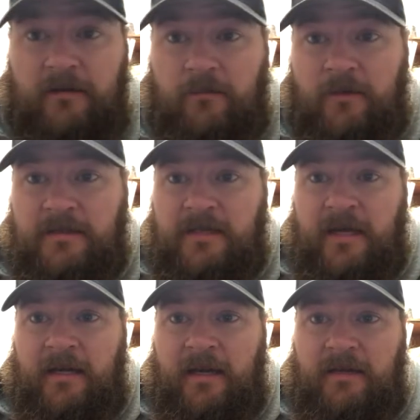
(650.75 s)
Once
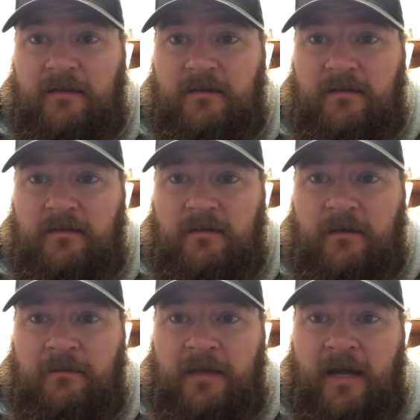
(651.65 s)
again, I'd
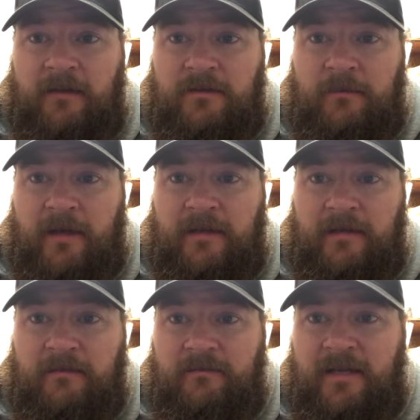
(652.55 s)
come down to my
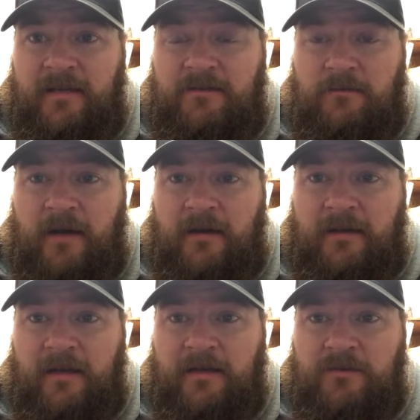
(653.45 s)
knees are about
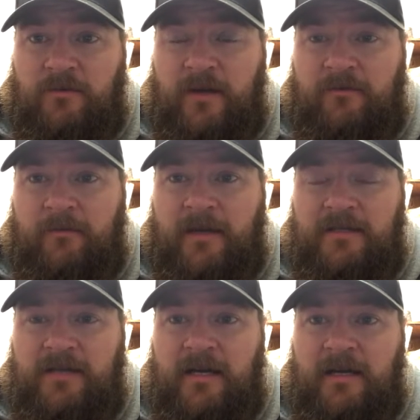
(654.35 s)
an inch away from my
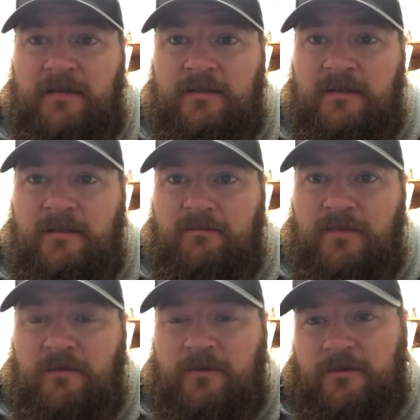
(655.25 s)
chest,
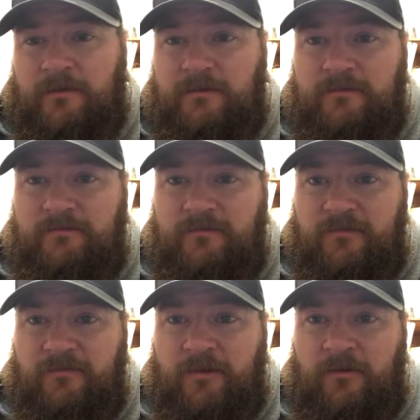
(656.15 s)
which was
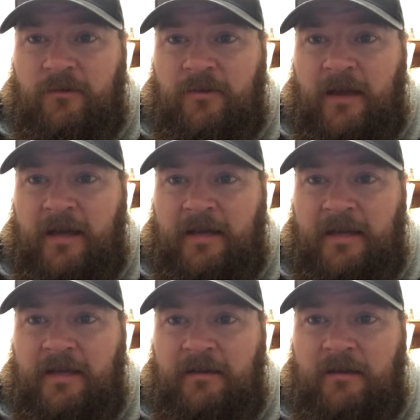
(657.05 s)
further than I
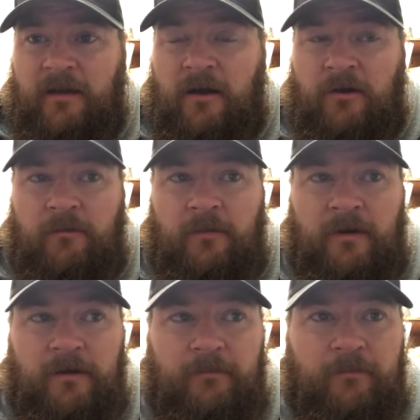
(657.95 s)
need to go,
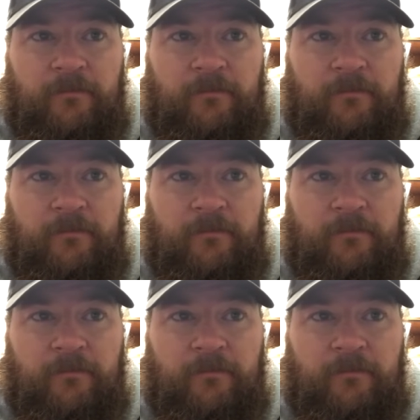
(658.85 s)
but